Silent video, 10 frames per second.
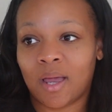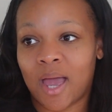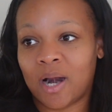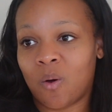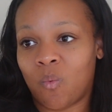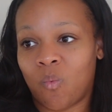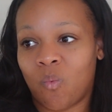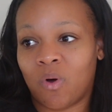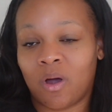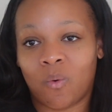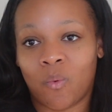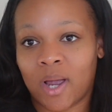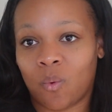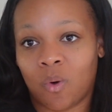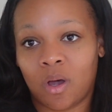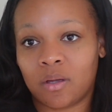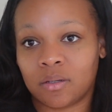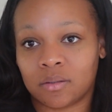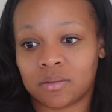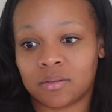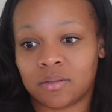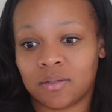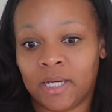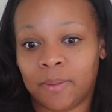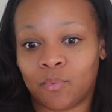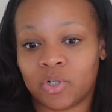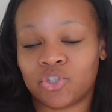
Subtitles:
I don't want white walls anymore.